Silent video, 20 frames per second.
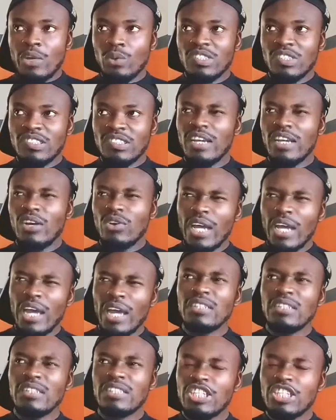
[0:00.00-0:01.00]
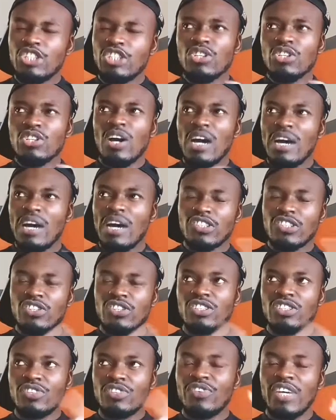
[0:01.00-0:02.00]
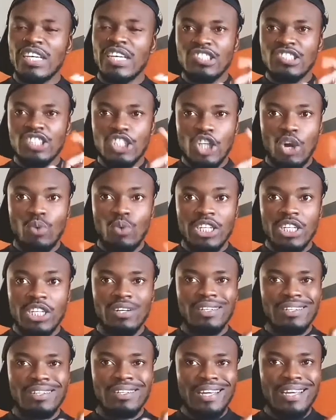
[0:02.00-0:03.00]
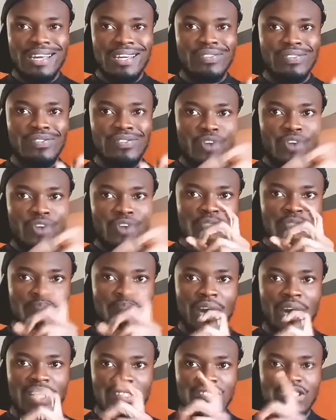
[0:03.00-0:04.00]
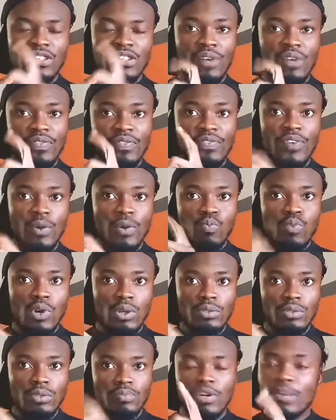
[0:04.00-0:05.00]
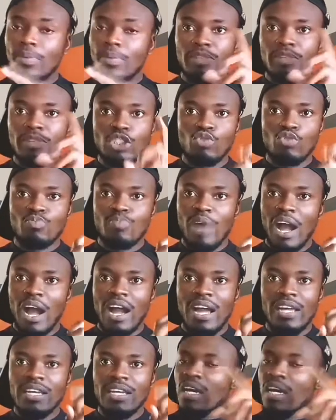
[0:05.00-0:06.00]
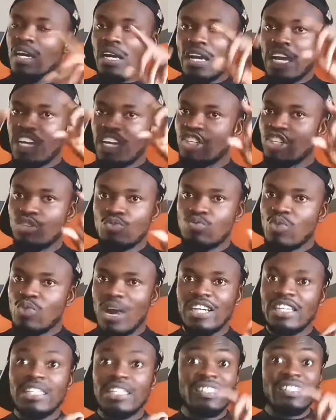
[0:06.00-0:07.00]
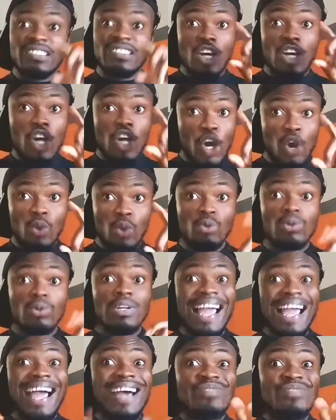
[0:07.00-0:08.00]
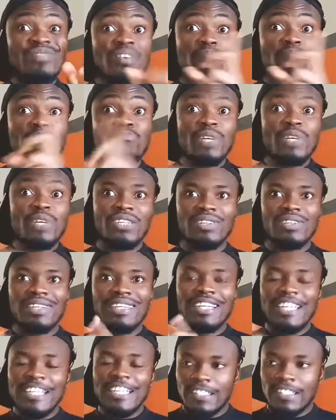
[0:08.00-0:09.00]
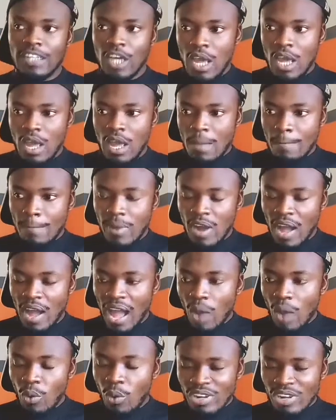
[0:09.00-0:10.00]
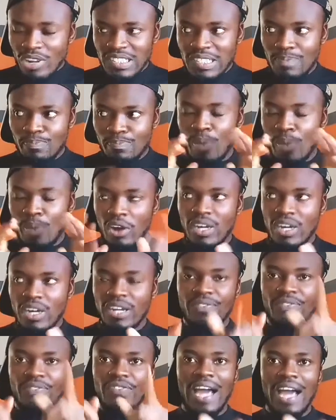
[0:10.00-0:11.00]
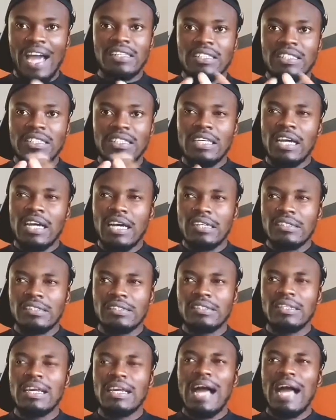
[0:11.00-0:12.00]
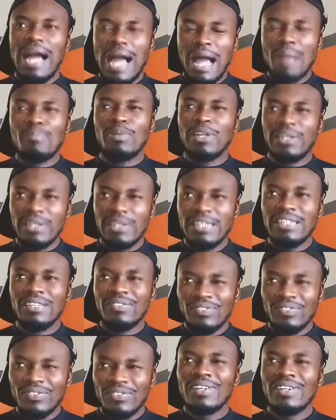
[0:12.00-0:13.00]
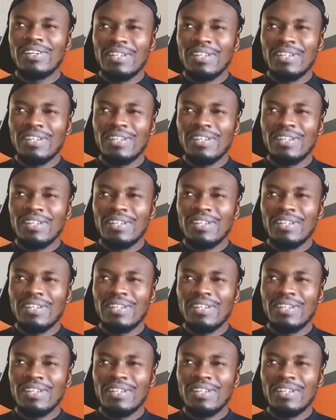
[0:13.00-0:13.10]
you would say, okay, they do not have such things going on in those parts of the world, probably Dubai and UAE as a whole and the Middle East. But I want to debunk that because I believe